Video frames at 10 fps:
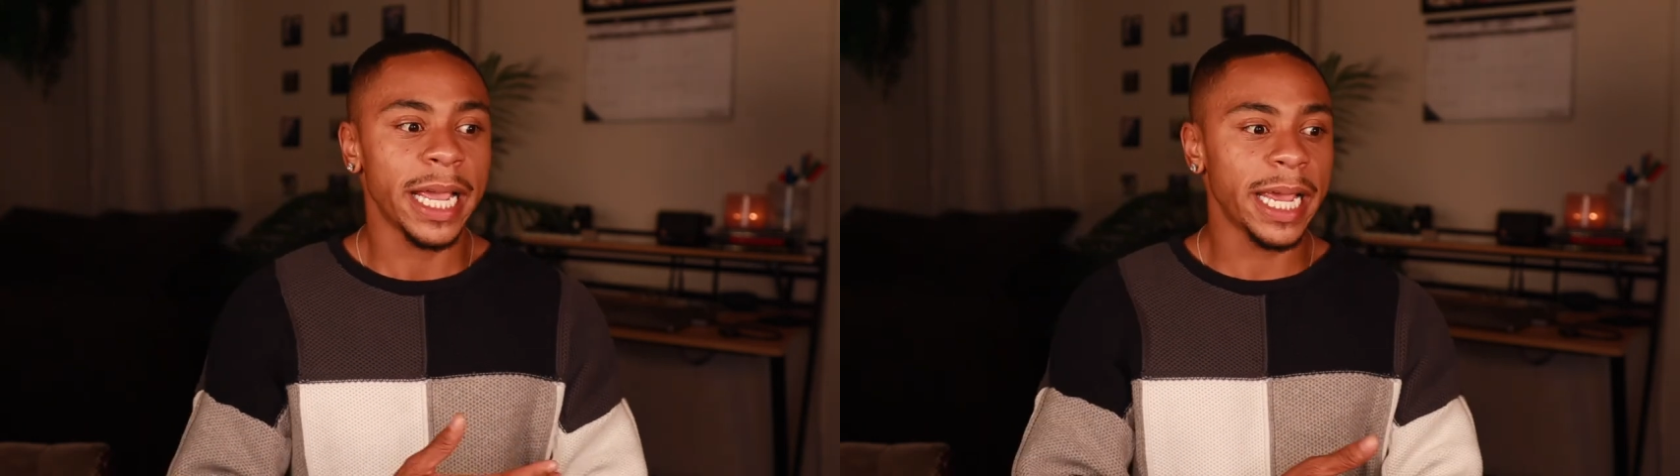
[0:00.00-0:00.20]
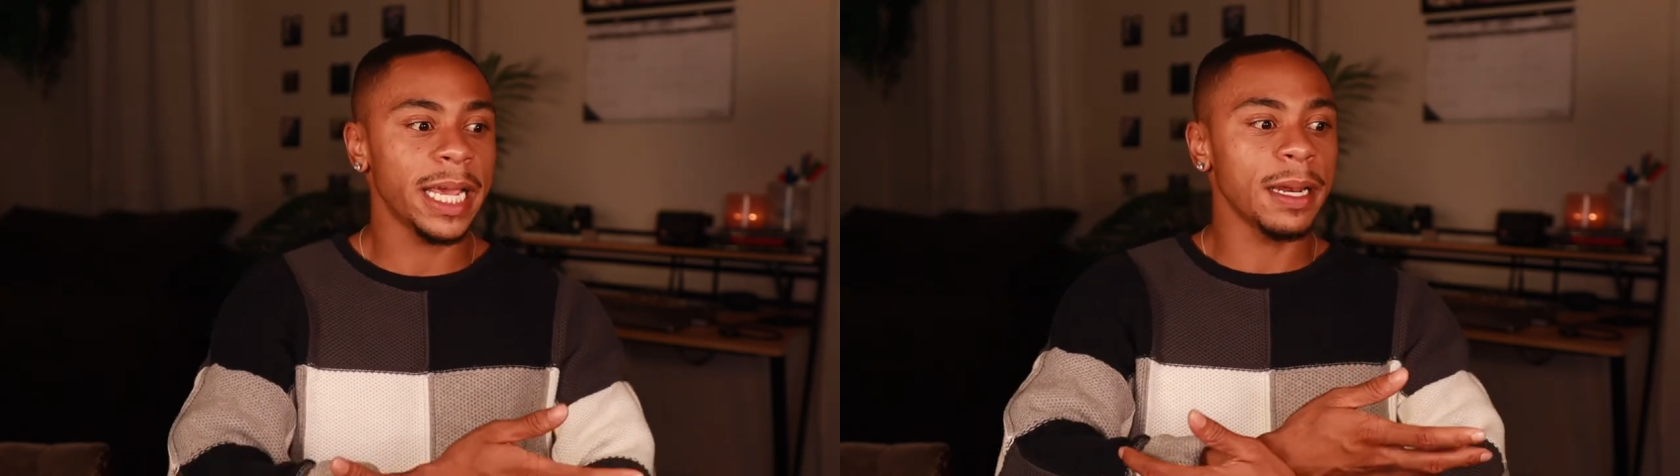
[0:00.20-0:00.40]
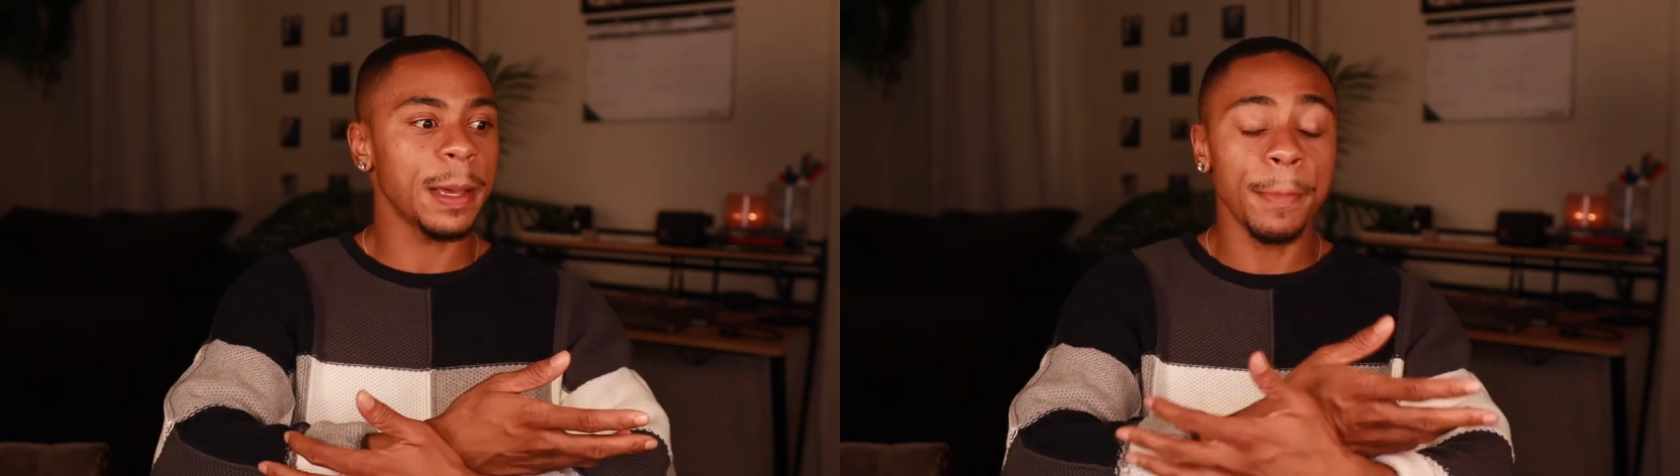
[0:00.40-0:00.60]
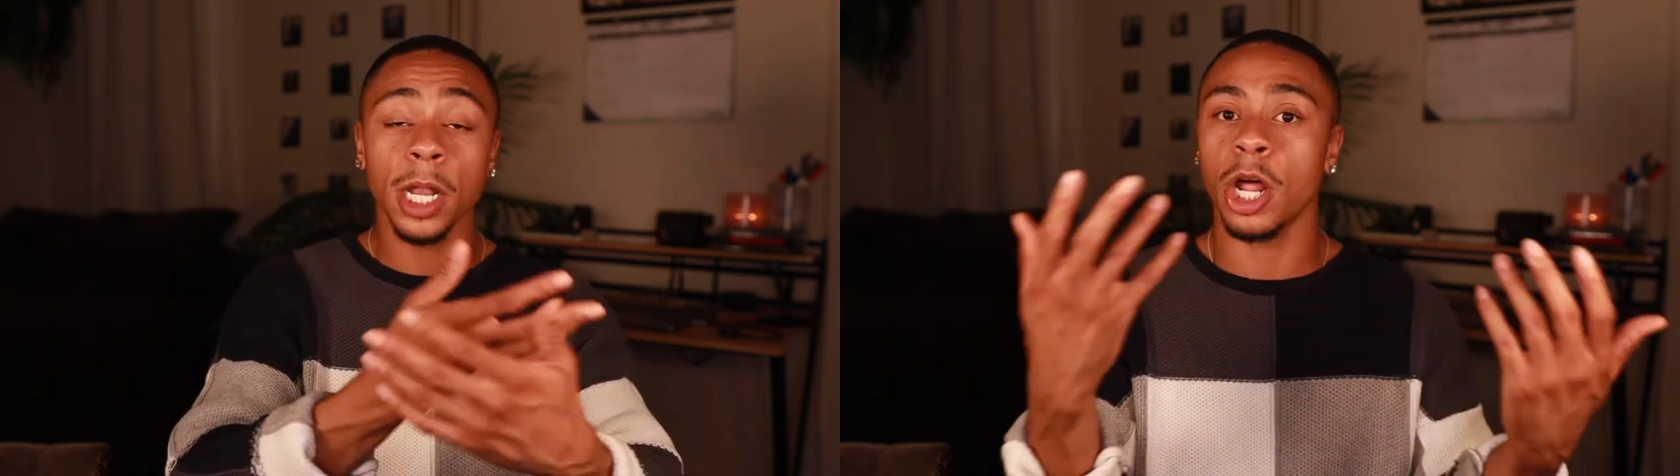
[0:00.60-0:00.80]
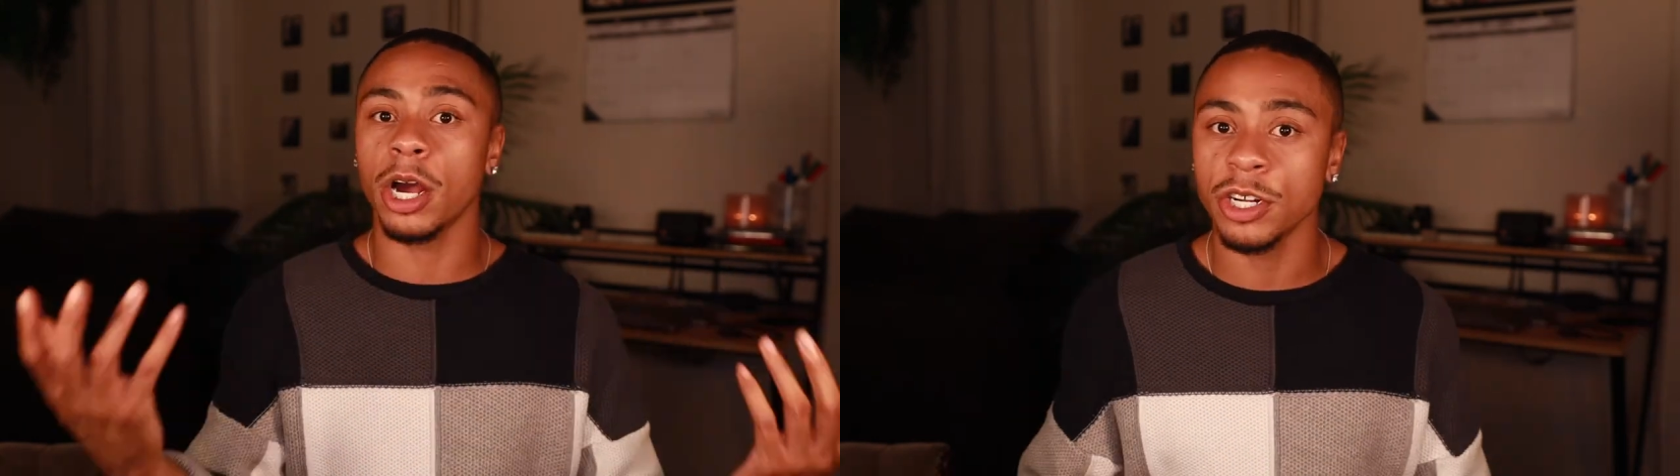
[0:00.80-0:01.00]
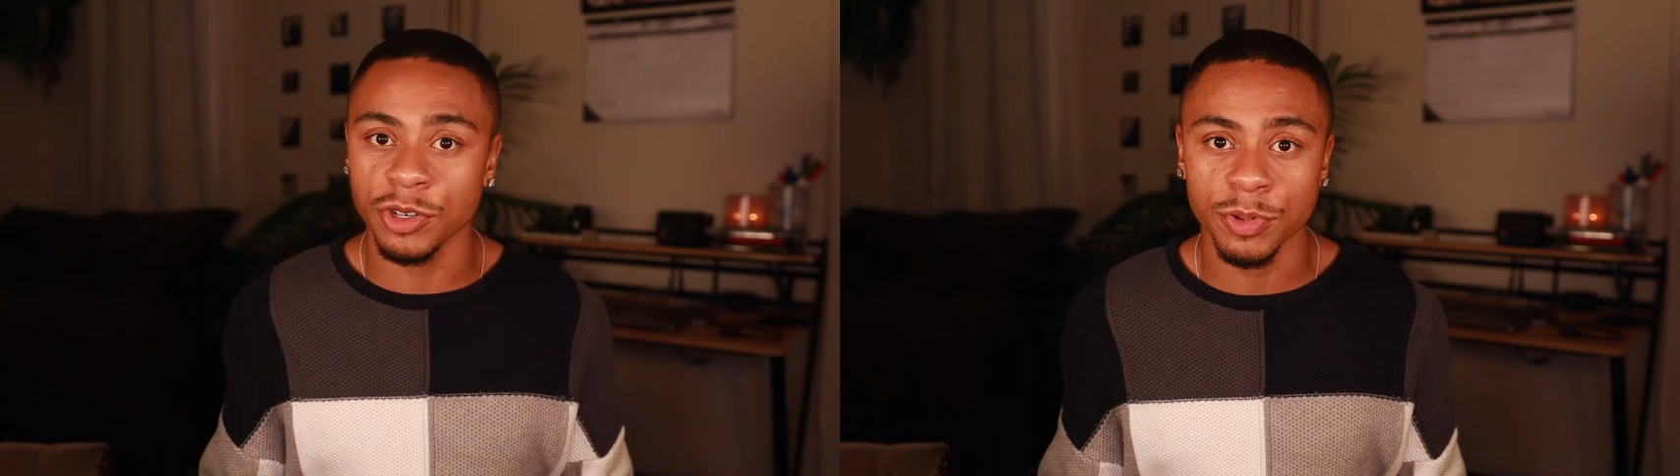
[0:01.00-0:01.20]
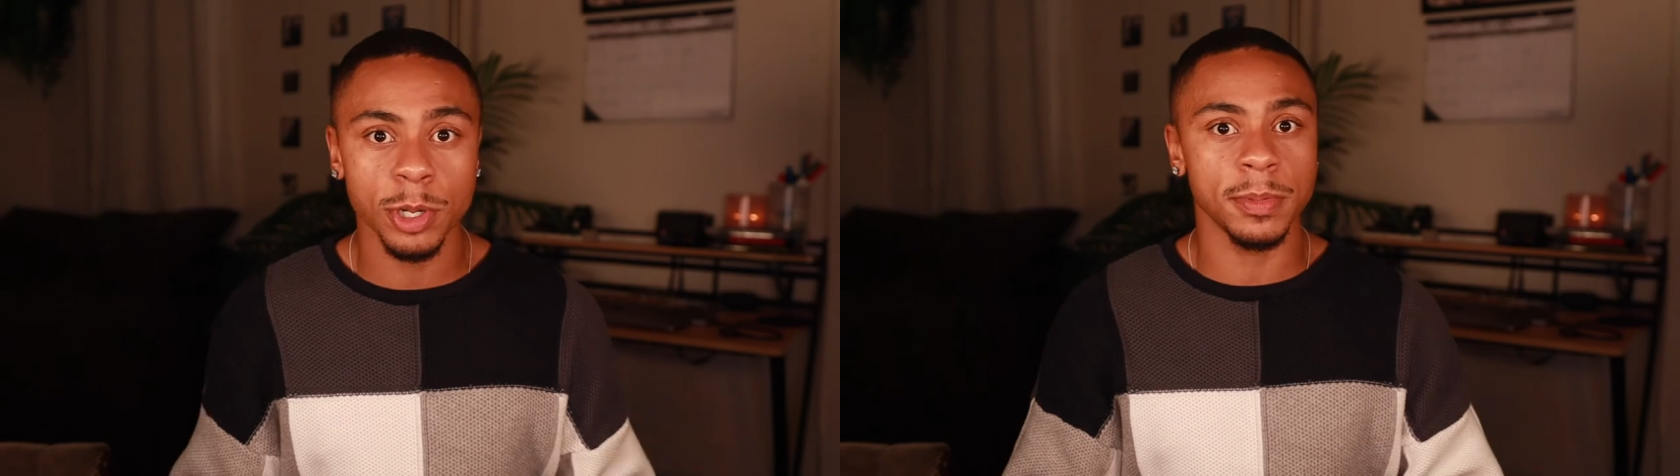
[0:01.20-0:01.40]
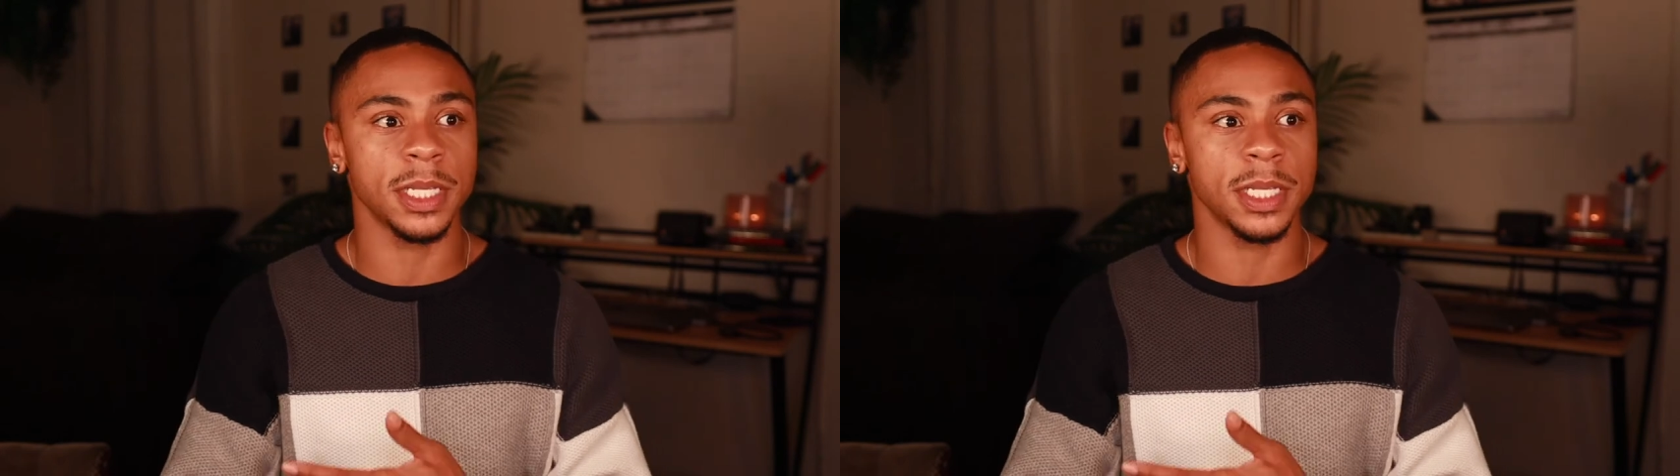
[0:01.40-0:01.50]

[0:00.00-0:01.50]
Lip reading: in larger rooms,